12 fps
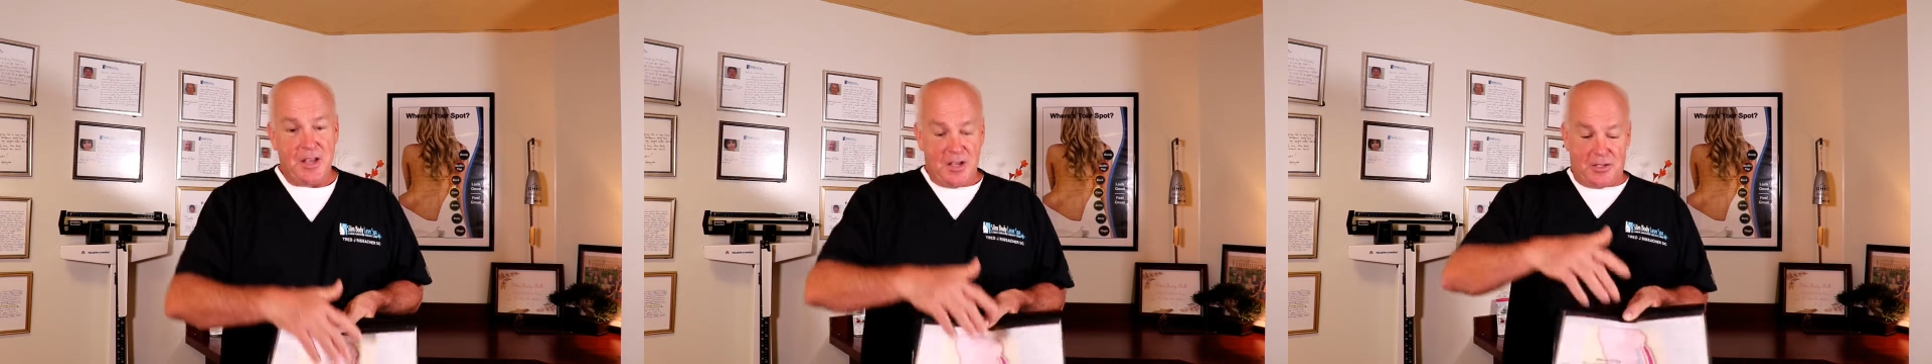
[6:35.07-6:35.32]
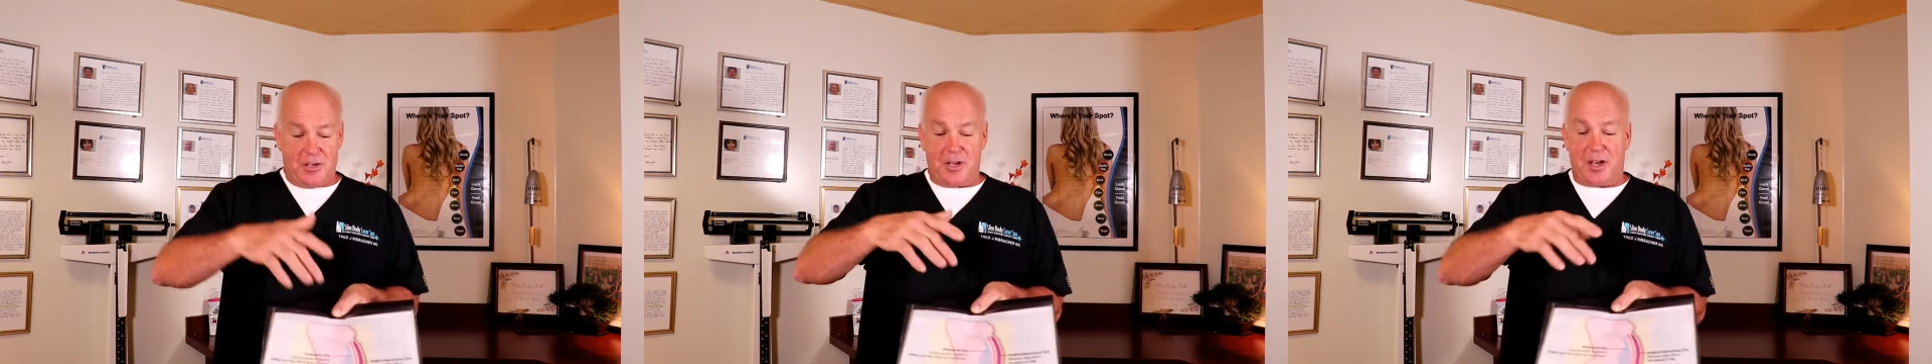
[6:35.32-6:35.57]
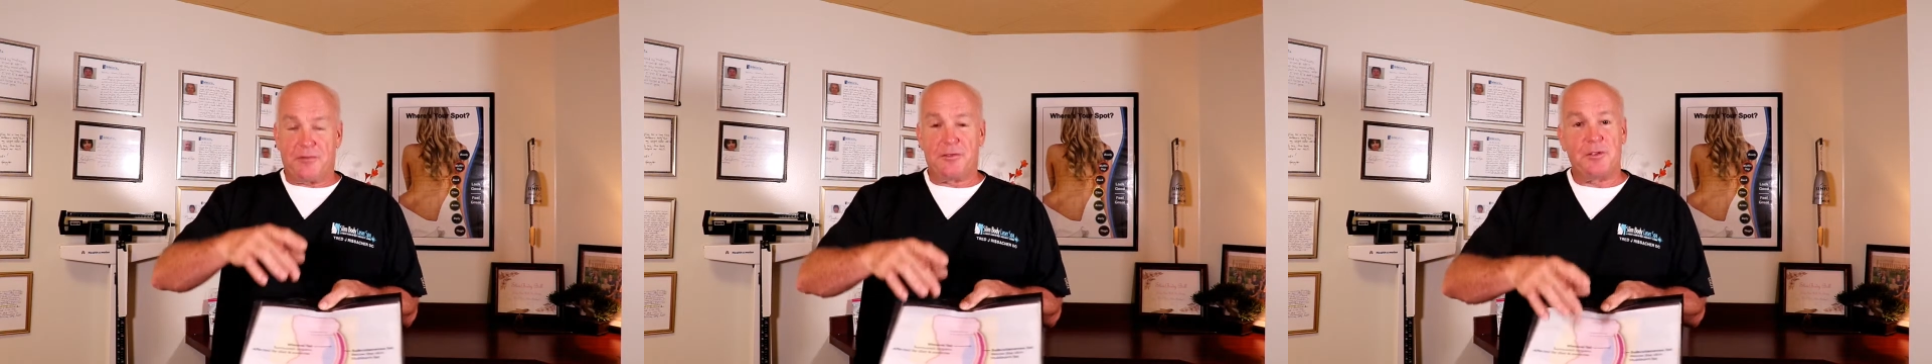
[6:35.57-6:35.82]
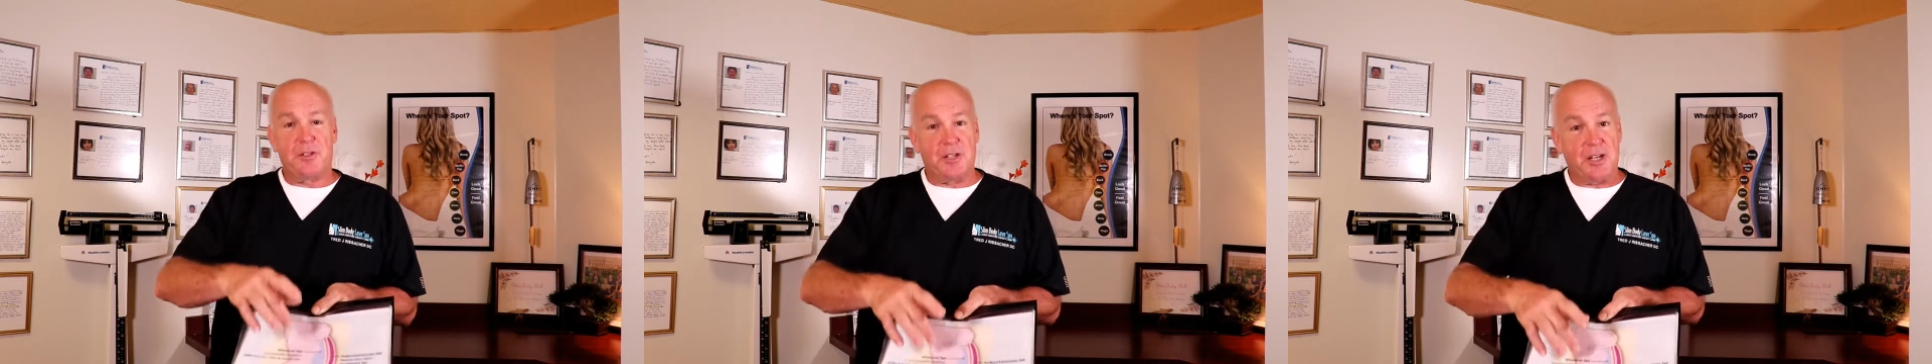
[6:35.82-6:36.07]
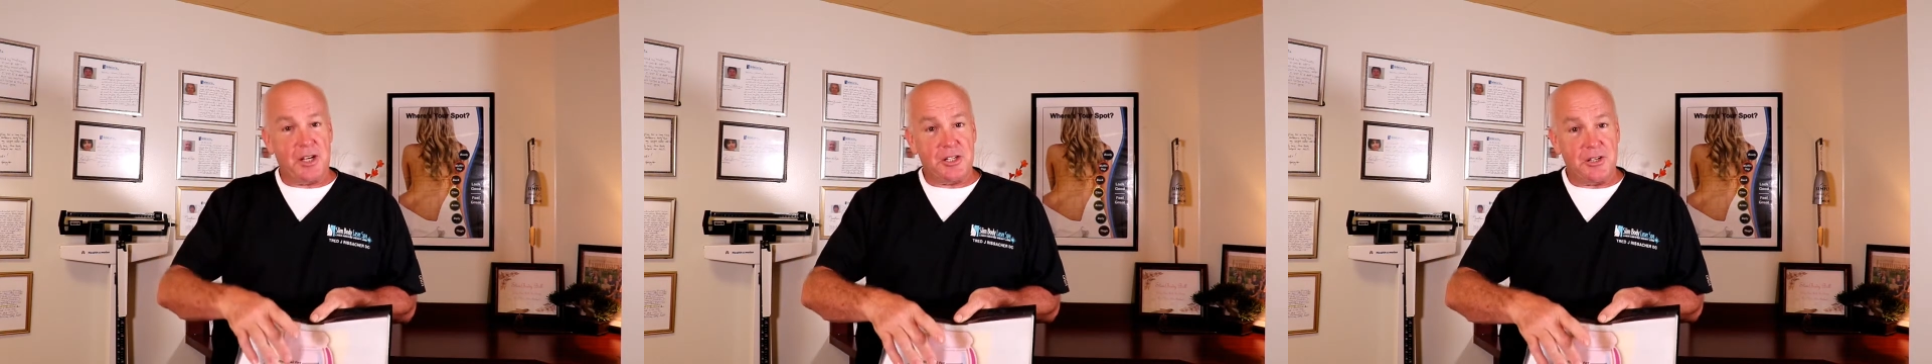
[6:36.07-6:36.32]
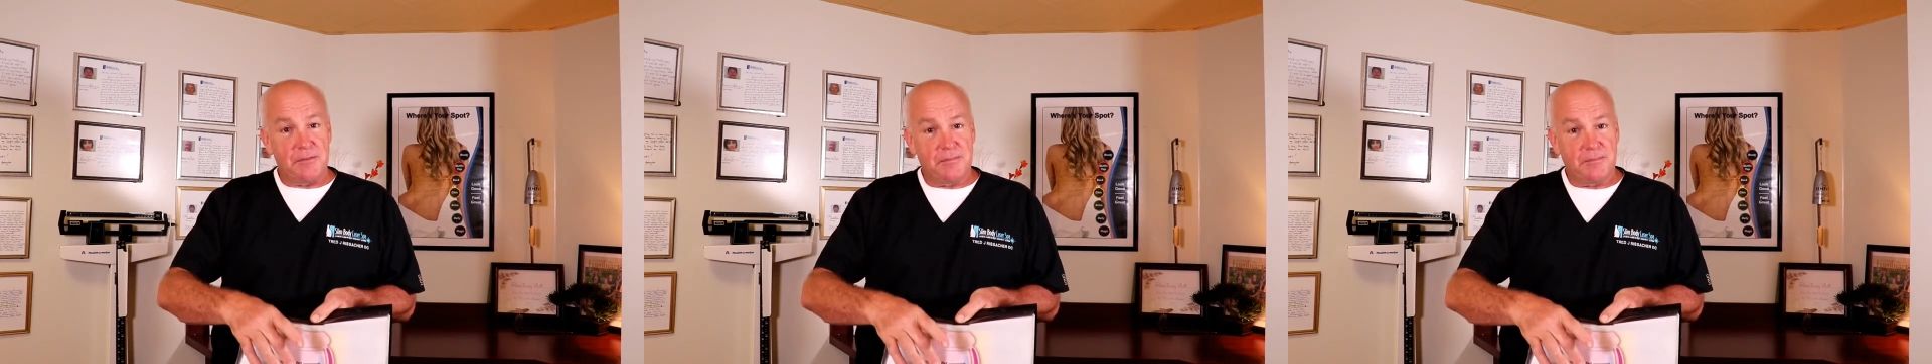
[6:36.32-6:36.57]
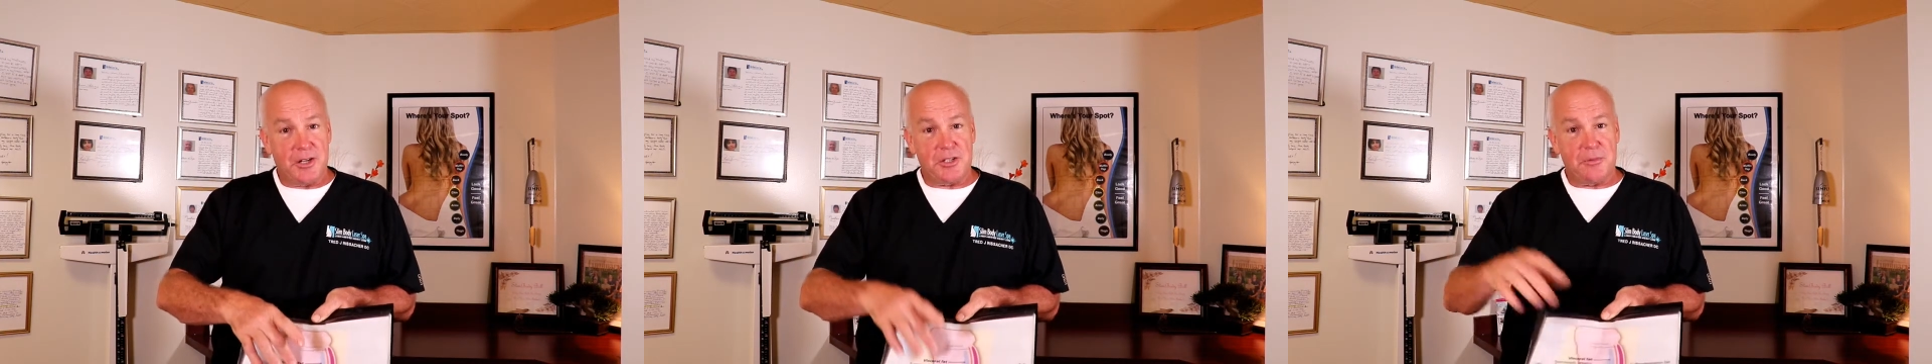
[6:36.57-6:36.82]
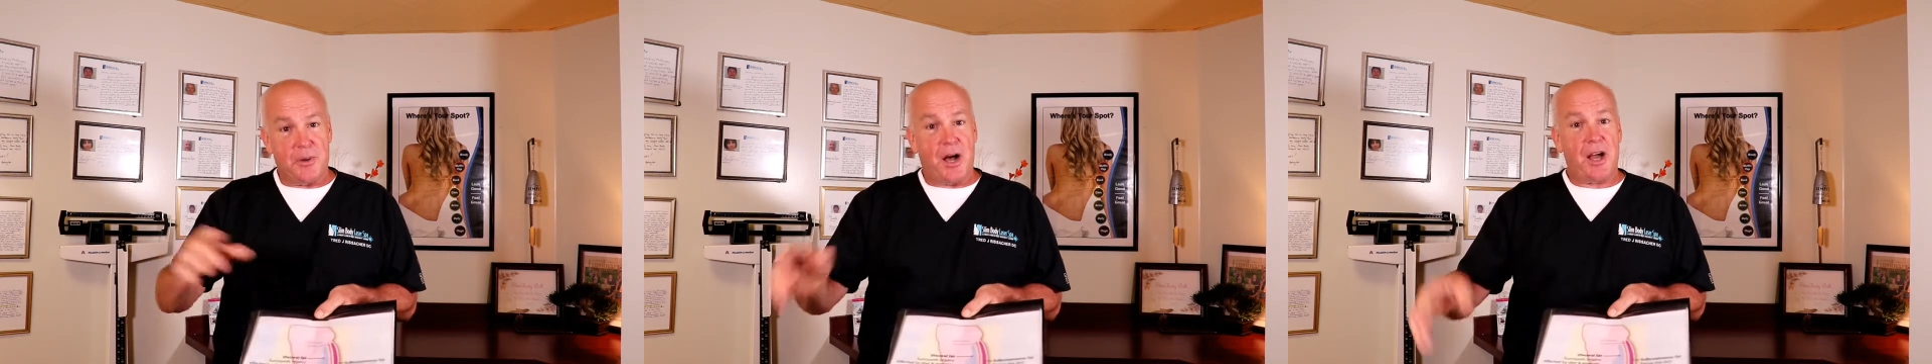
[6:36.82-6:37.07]
So you got food in the kitchen that
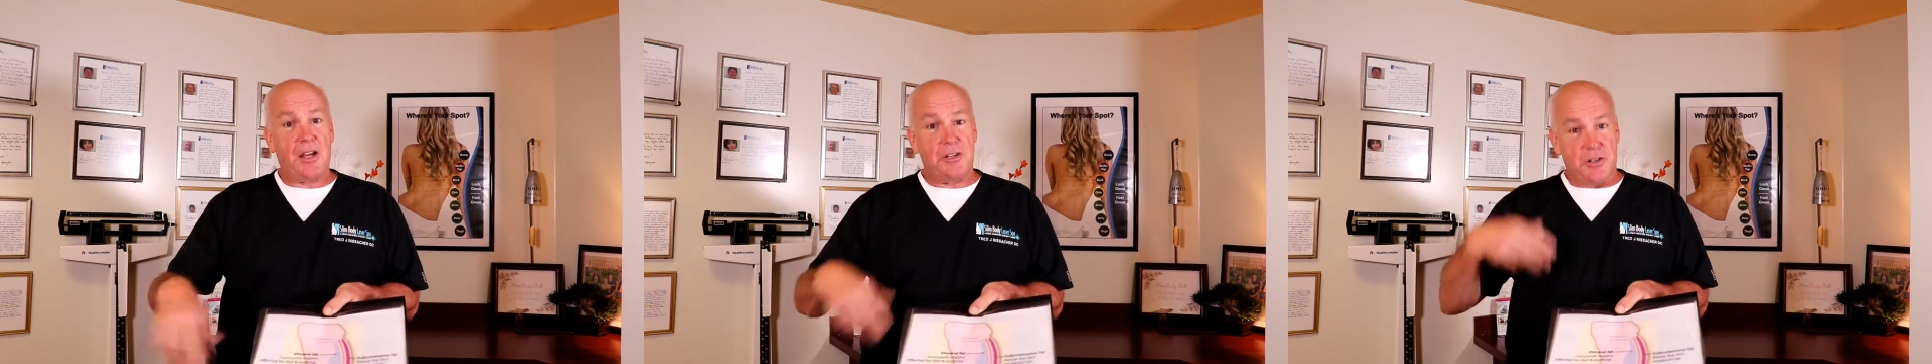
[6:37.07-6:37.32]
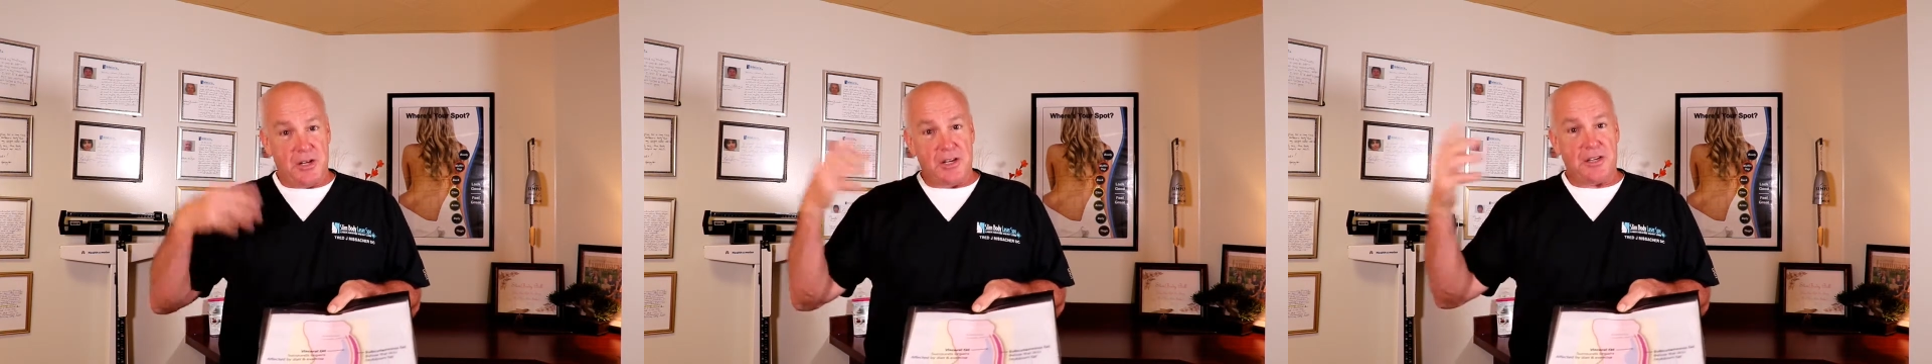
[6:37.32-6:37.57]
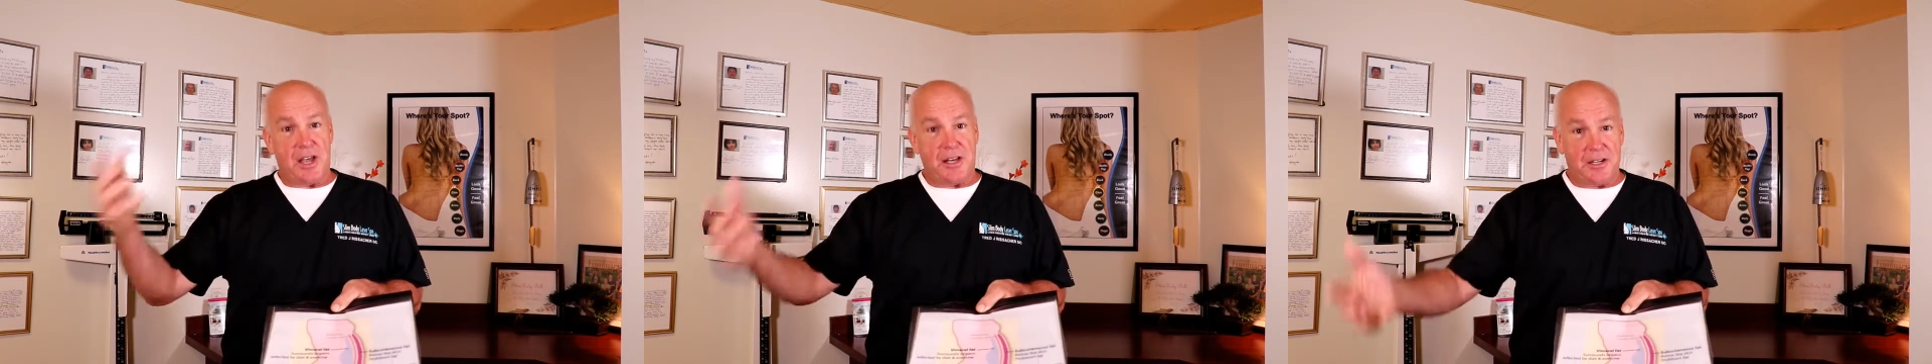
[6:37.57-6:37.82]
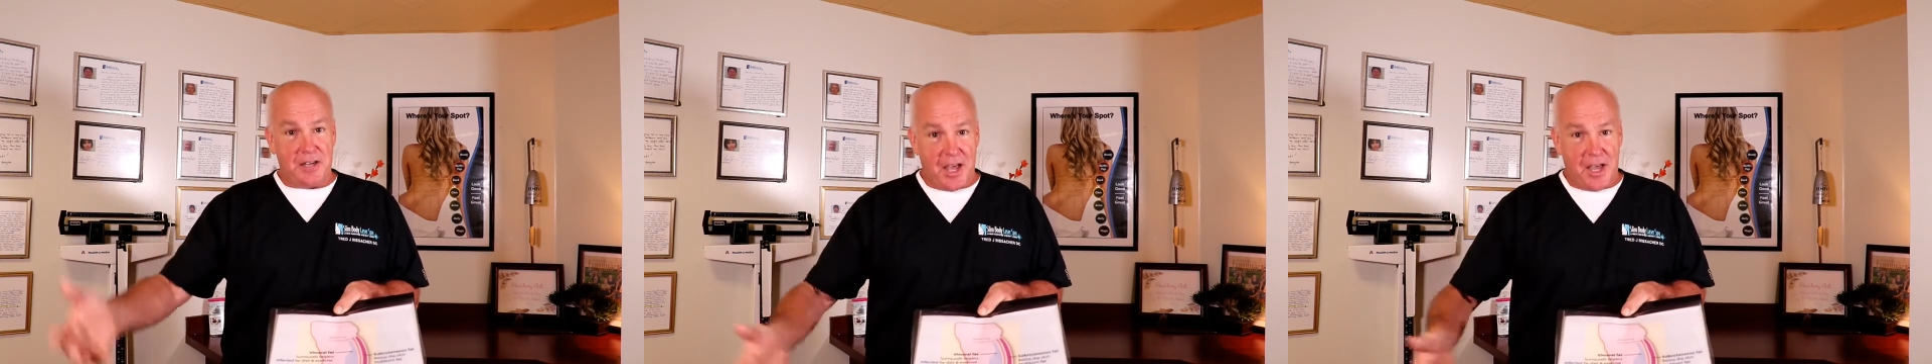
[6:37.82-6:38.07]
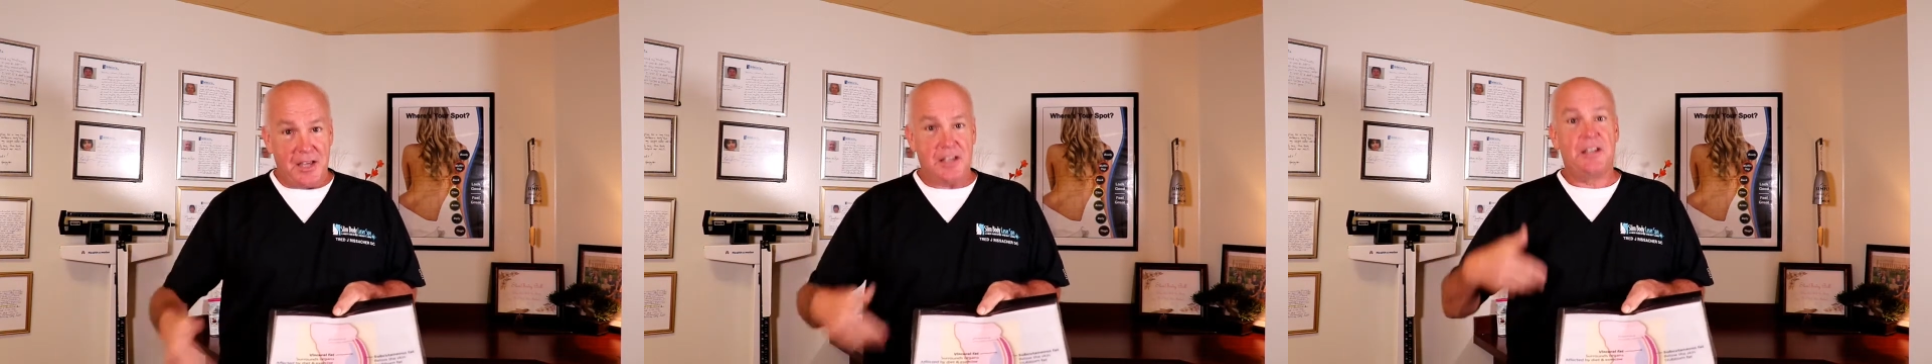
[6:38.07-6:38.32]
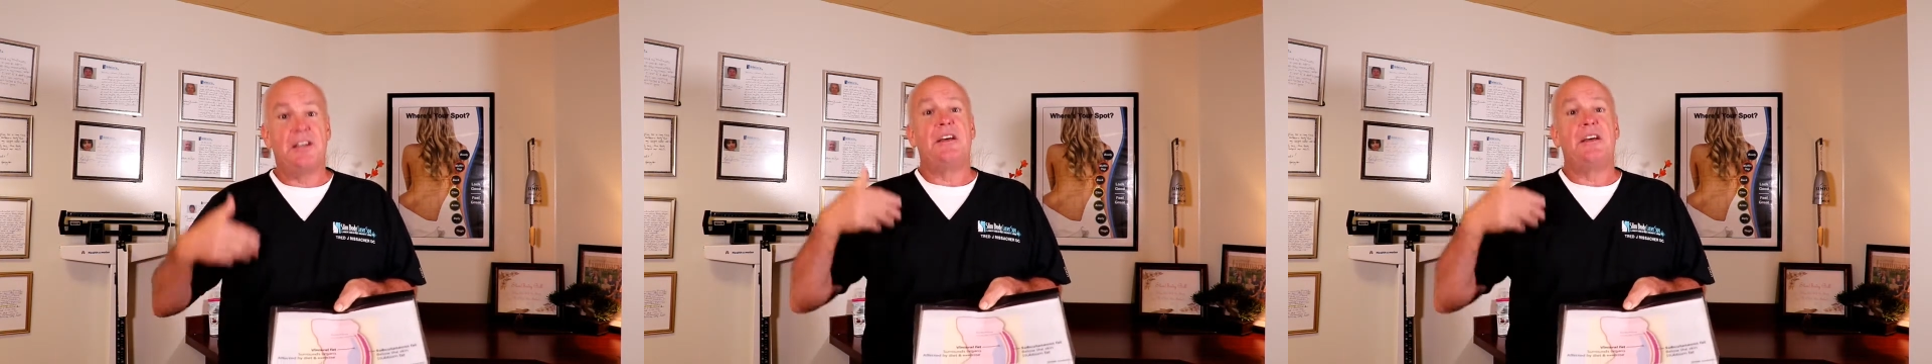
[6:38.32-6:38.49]
you buy and you eat day to day.